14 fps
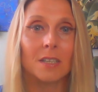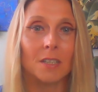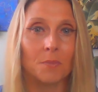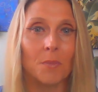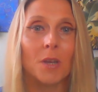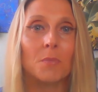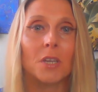
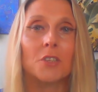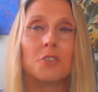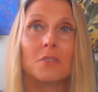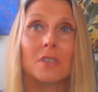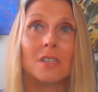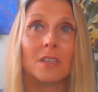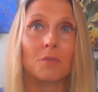It might be
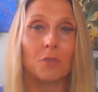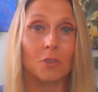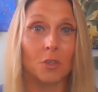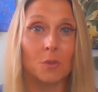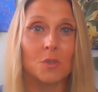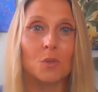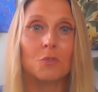interesting for
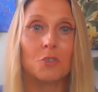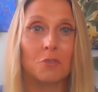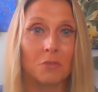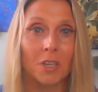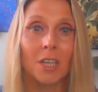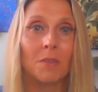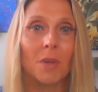those who
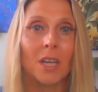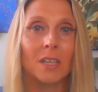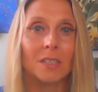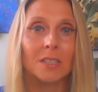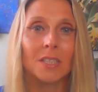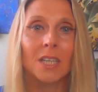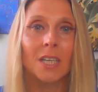dream,
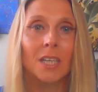and